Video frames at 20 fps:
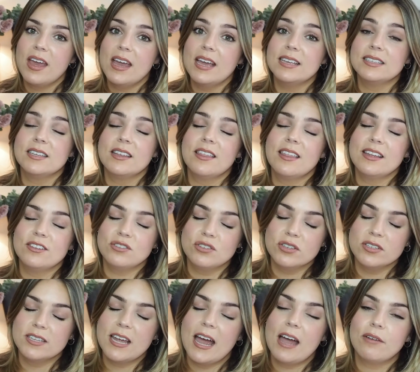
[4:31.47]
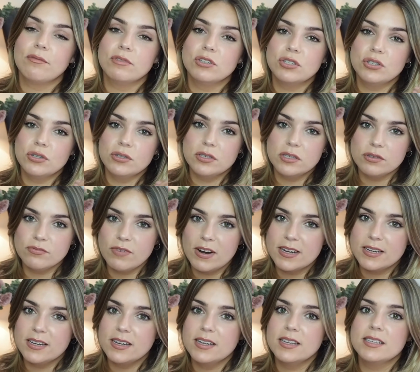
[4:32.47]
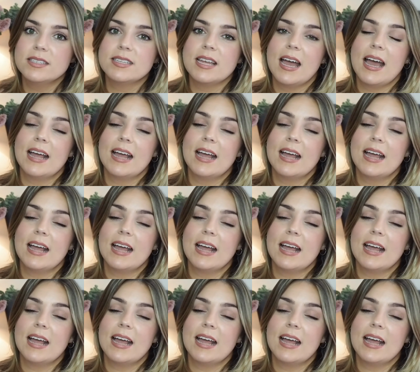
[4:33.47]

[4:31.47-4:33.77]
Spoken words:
is that it does help reduce the redness